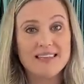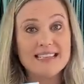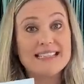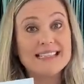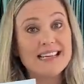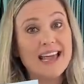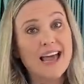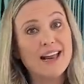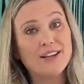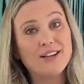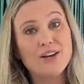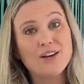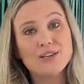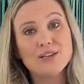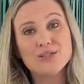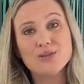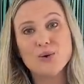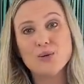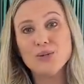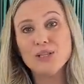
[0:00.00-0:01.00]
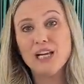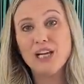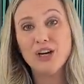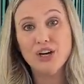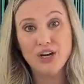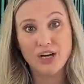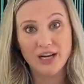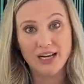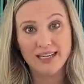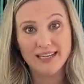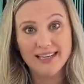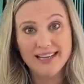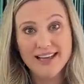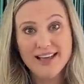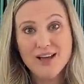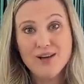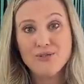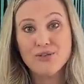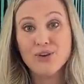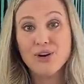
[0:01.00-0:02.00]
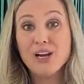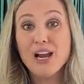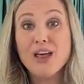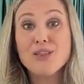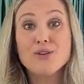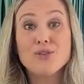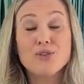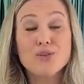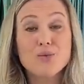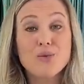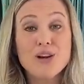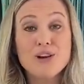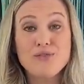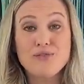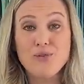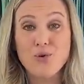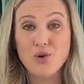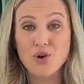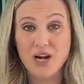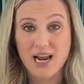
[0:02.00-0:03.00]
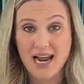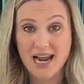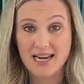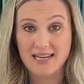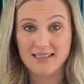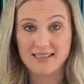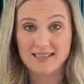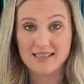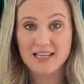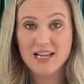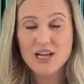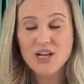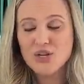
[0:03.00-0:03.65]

This catalog is only good for another three or four days.